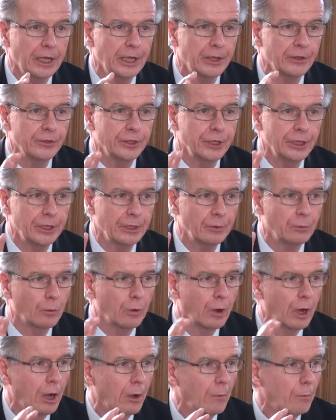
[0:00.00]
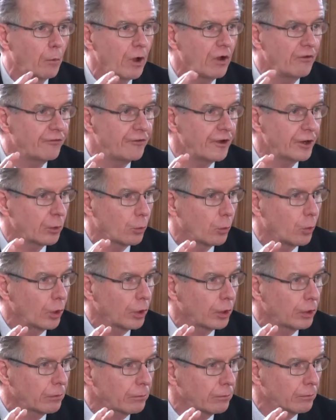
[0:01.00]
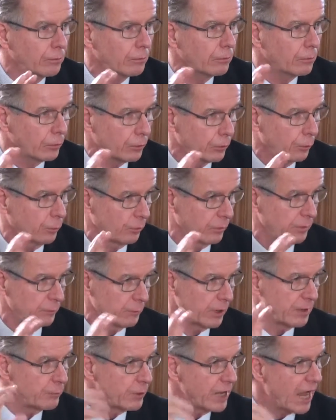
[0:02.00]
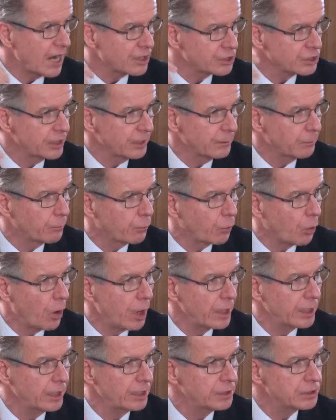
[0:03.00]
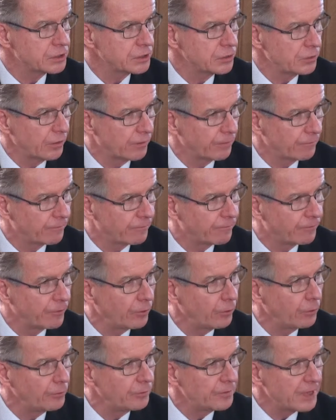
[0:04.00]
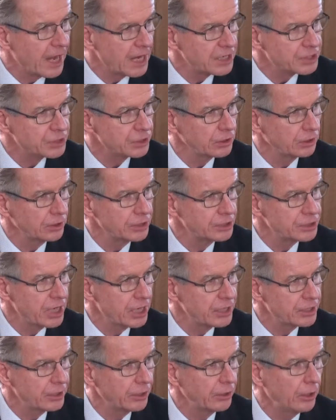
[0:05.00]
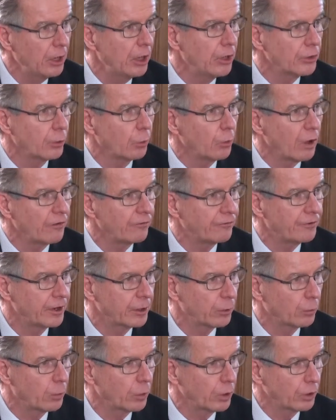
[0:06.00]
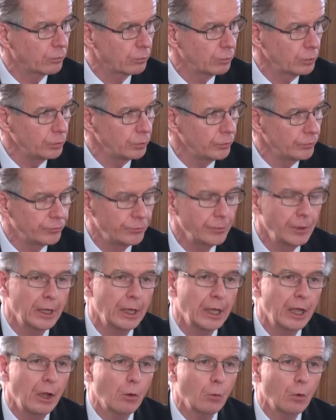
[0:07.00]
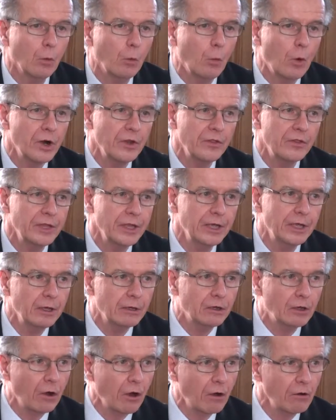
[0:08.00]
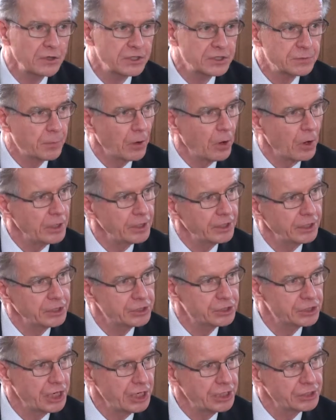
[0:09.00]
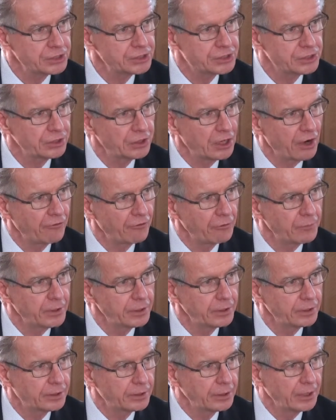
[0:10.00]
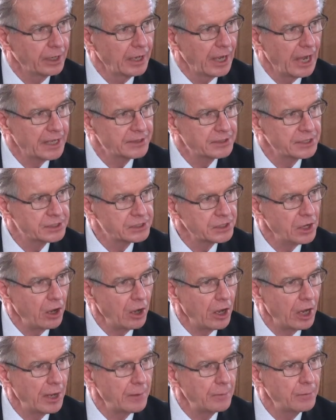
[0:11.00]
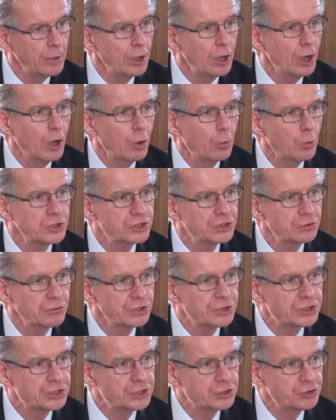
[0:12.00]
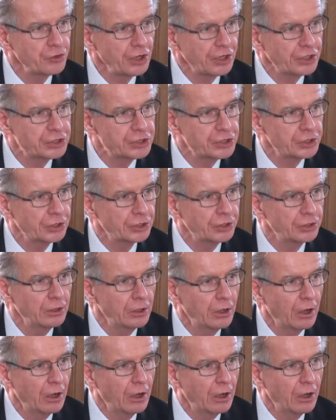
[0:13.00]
in the welfare to work, when we actually brought into the full national agenda the welfare to work rules. Well, one of the corresponding changes in government at the time was a restriction